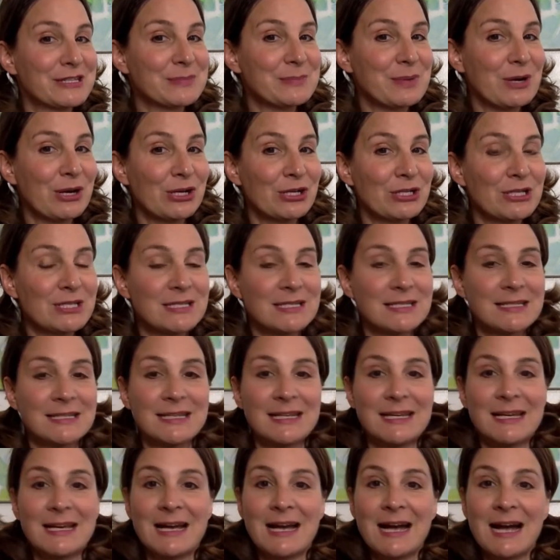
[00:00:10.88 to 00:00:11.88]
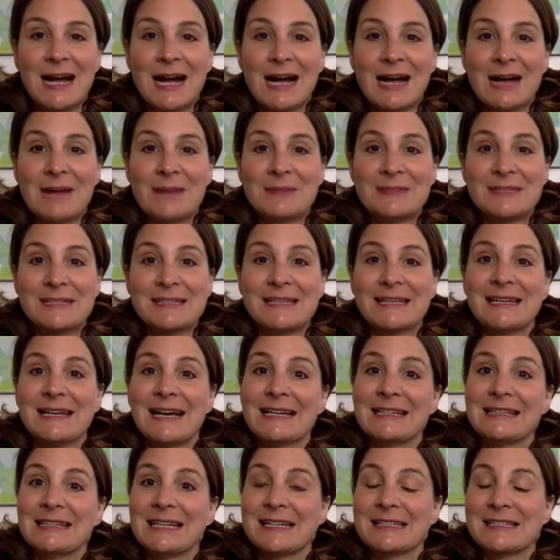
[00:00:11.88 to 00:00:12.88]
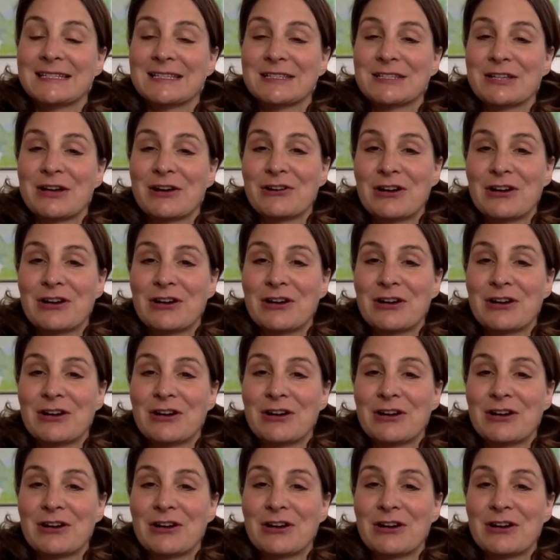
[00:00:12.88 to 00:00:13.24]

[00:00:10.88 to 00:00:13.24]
part. Today I'd like to start